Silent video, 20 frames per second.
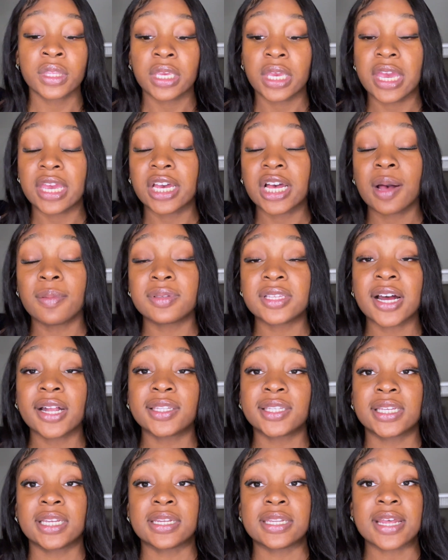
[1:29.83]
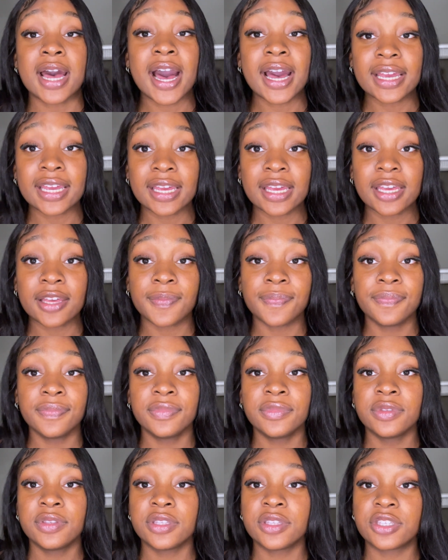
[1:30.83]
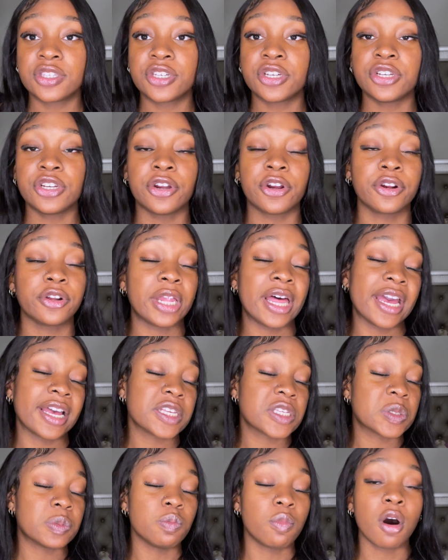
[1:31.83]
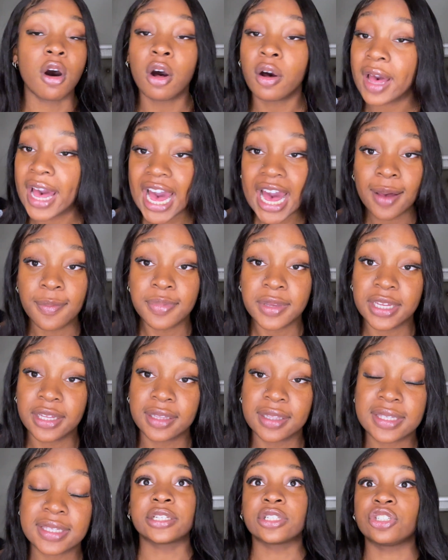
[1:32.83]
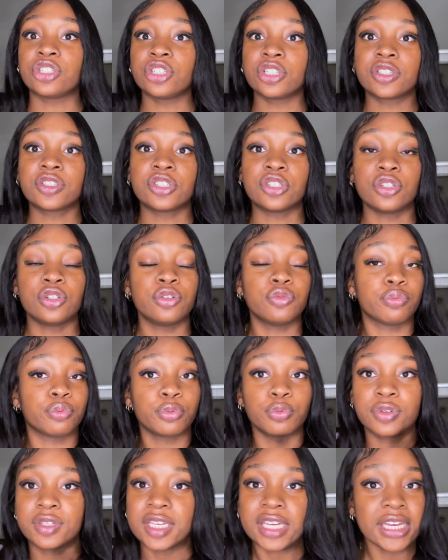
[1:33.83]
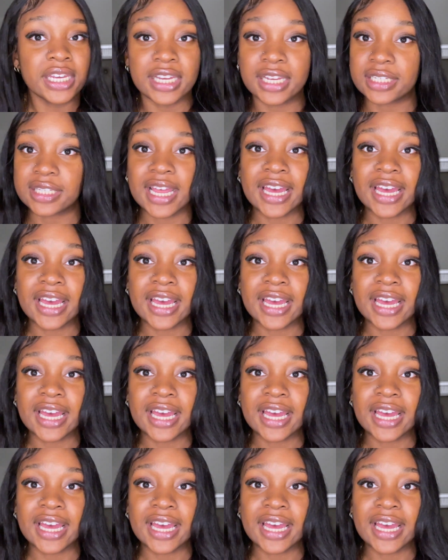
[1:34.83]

It comes down to diet, to your like small habits, just routine.